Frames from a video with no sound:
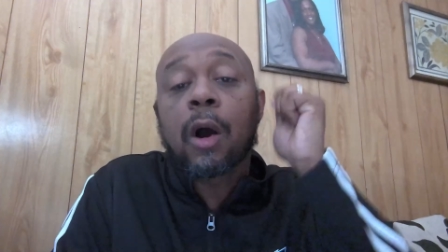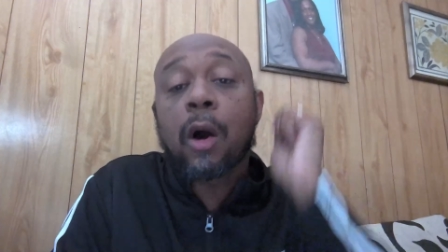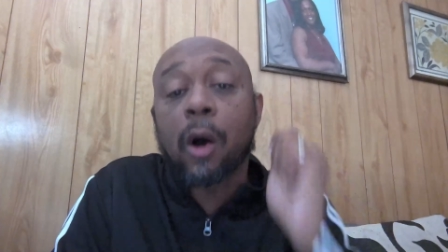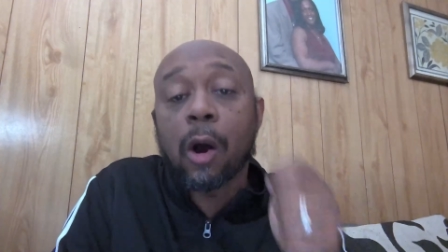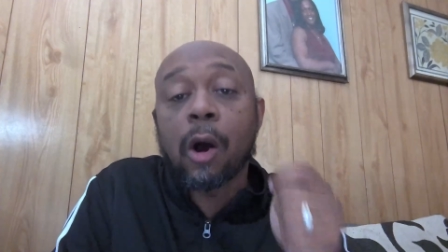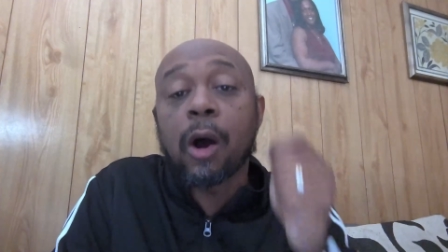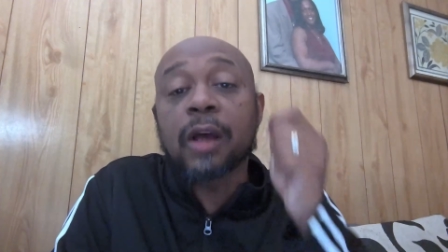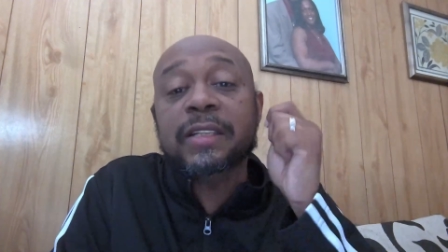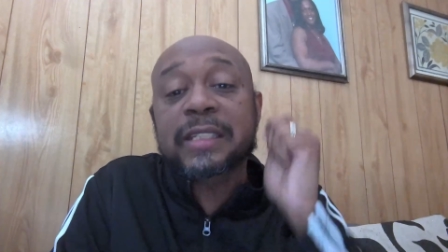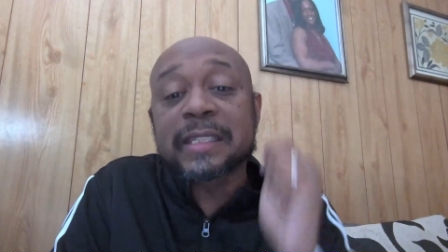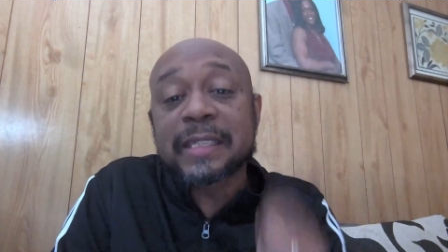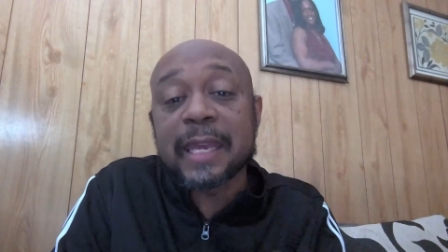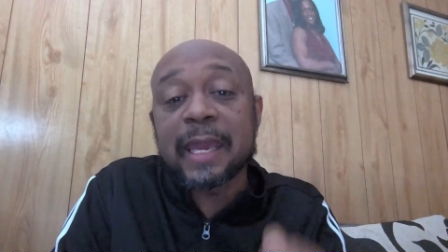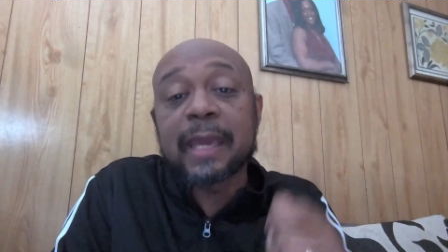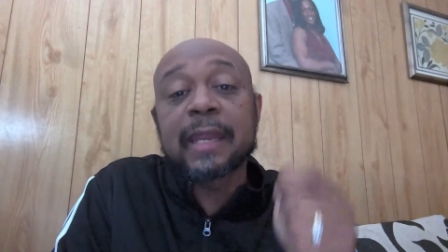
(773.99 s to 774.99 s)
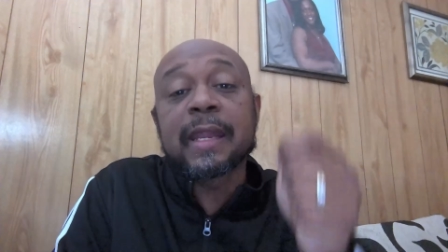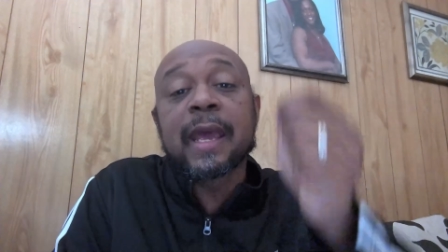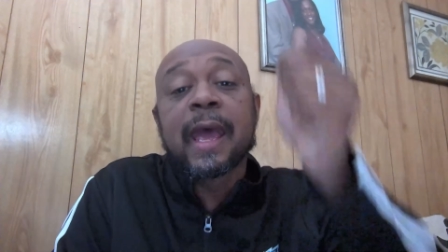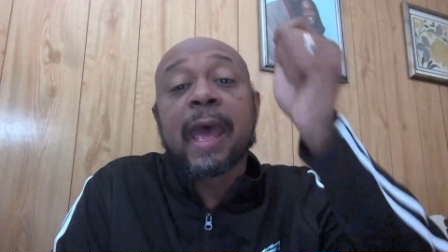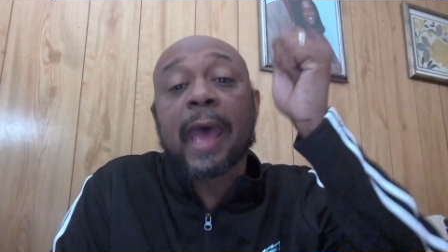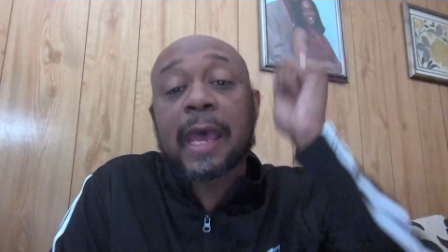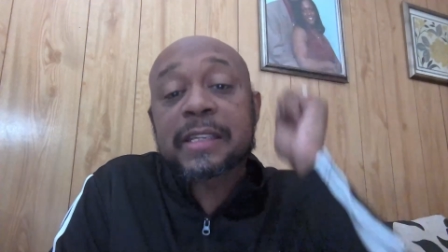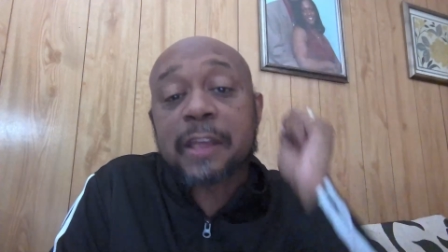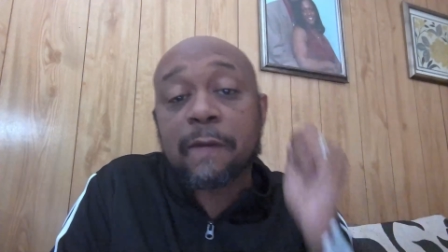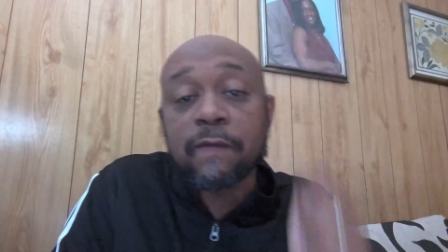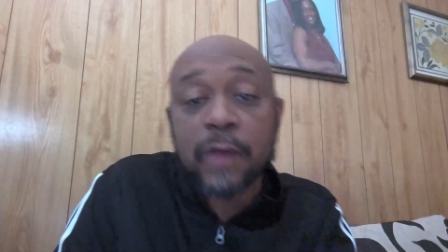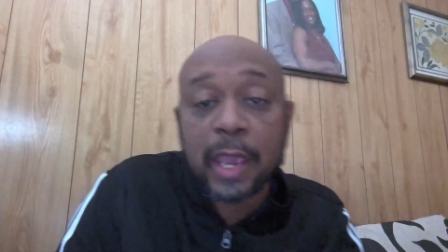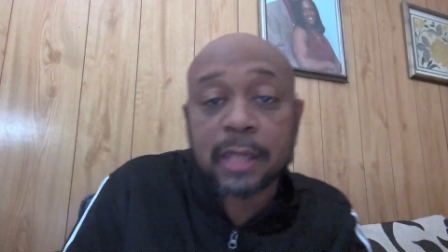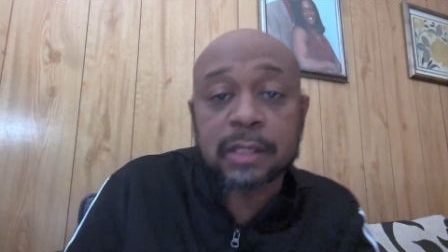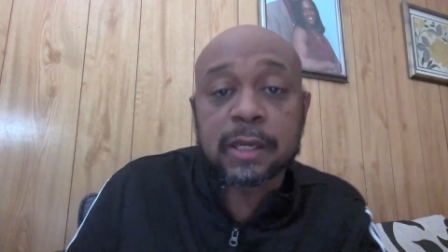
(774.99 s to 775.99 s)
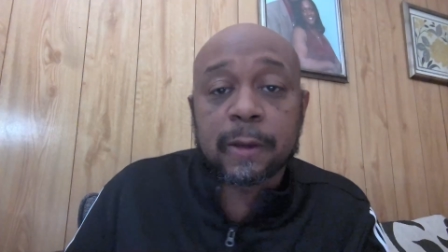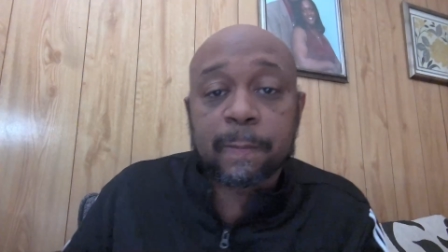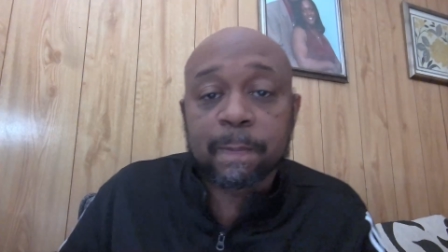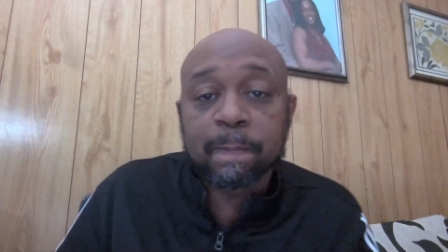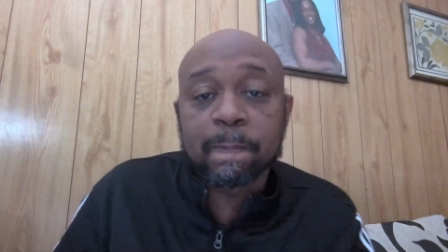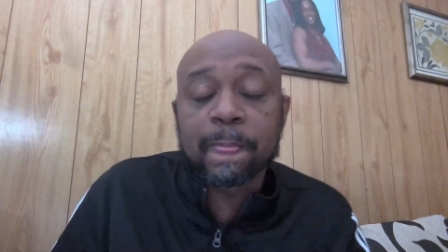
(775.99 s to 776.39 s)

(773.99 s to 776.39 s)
all sin has a victim.